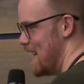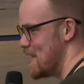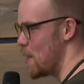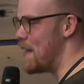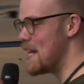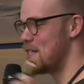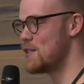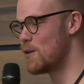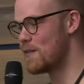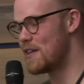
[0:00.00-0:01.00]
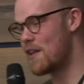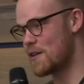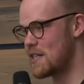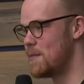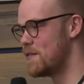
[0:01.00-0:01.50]
so that's sort of another
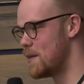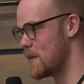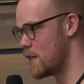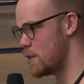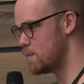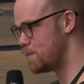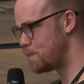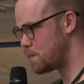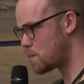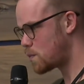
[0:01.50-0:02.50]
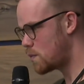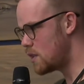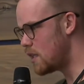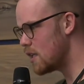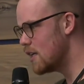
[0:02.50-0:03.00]
example of something new.
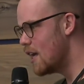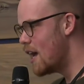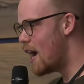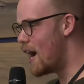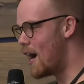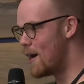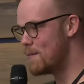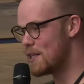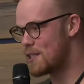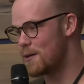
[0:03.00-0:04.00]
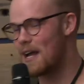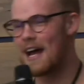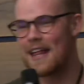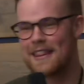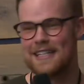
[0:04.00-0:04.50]
Um, so
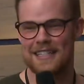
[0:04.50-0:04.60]
yeah, this